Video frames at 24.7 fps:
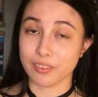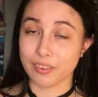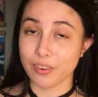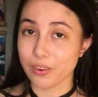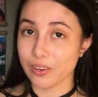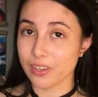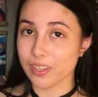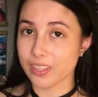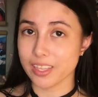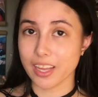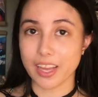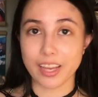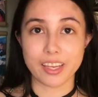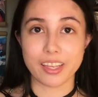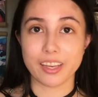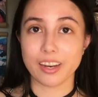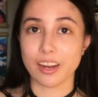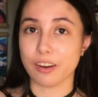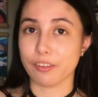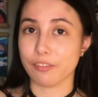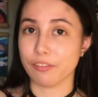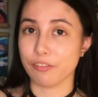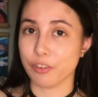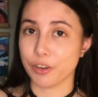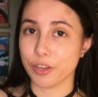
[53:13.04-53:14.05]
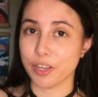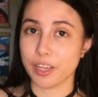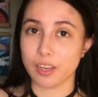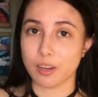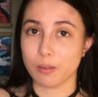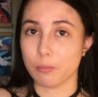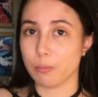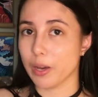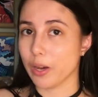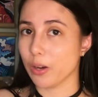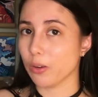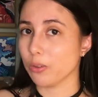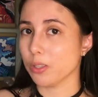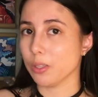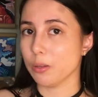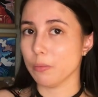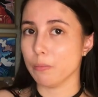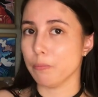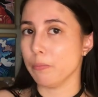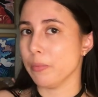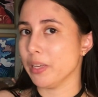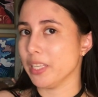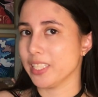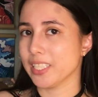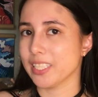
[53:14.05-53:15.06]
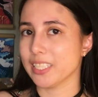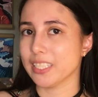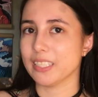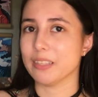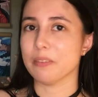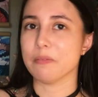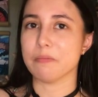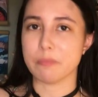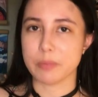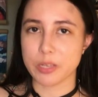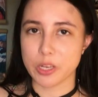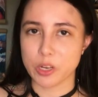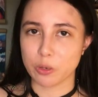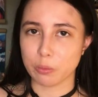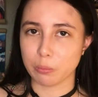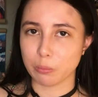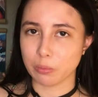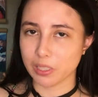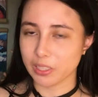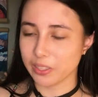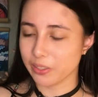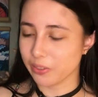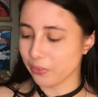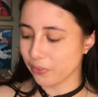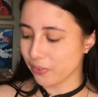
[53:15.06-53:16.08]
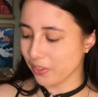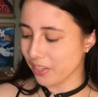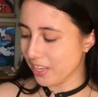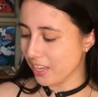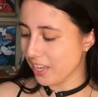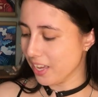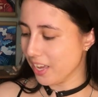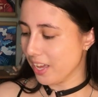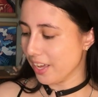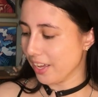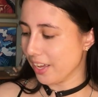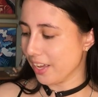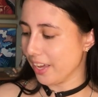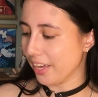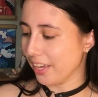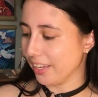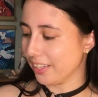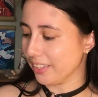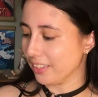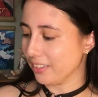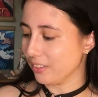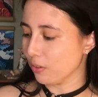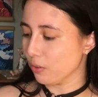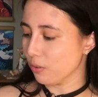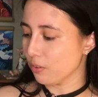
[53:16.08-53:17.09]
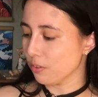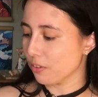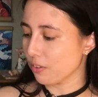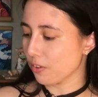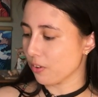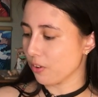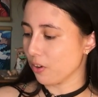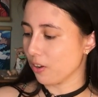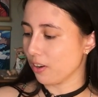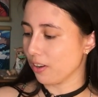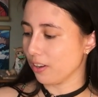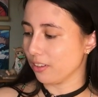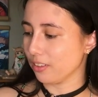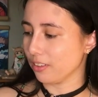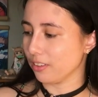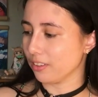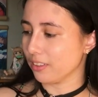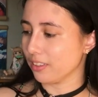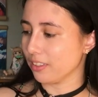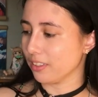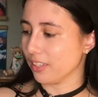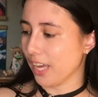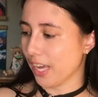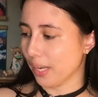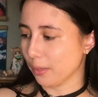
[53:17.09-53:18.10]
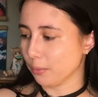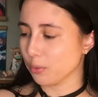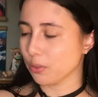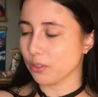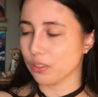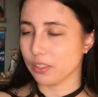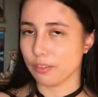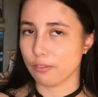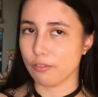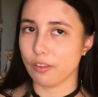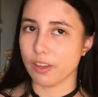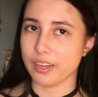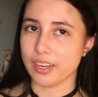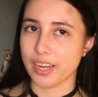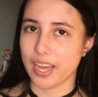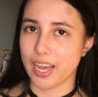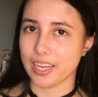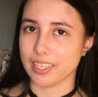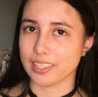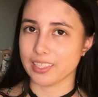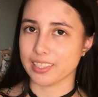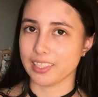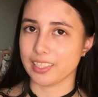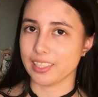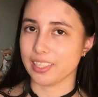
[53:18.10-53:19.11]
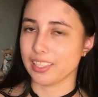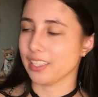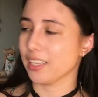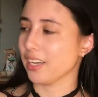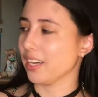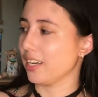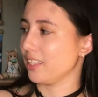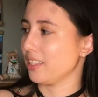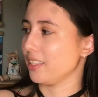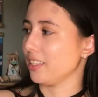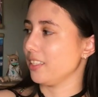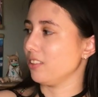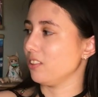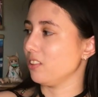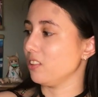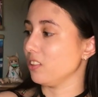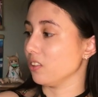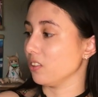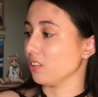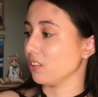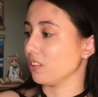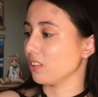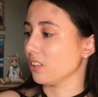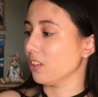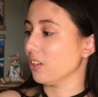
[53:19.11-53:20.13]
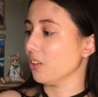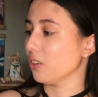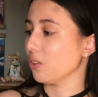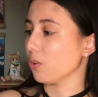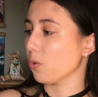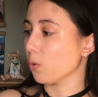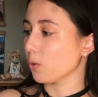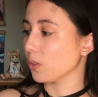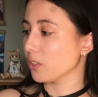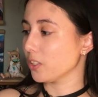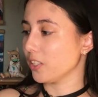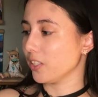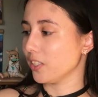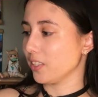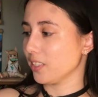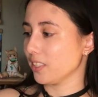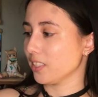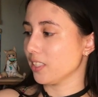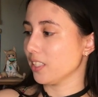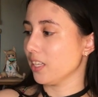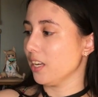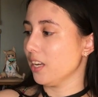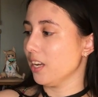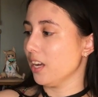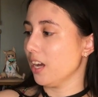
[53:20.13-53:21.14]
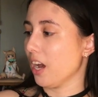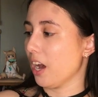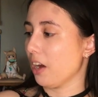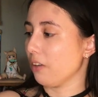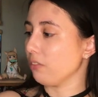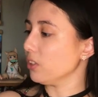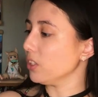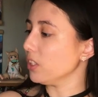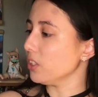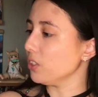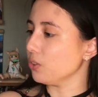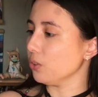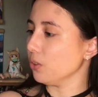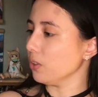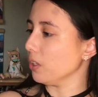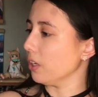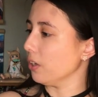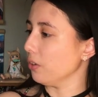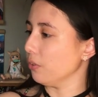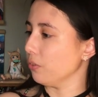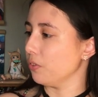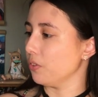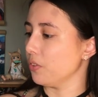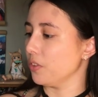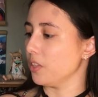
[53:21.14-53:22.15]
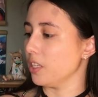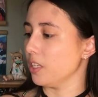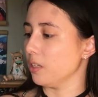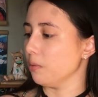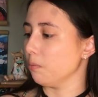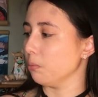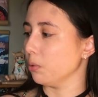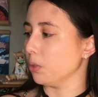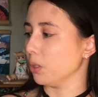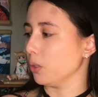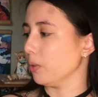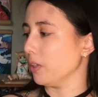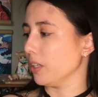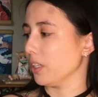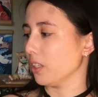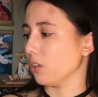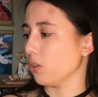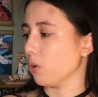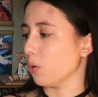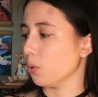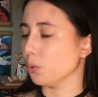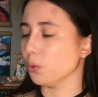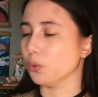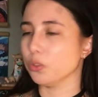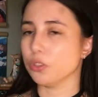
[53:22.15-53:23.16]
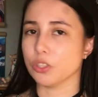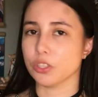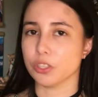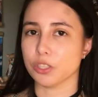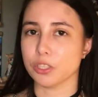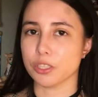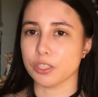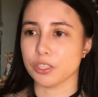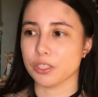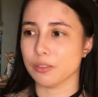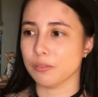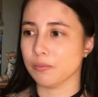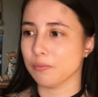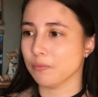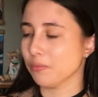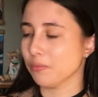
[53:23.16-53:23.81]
course, I cannot forget about Miss Mio Blue, and overall, absolutely fantastic. I think she looks gorgeous. I really do love the blue and gold to her.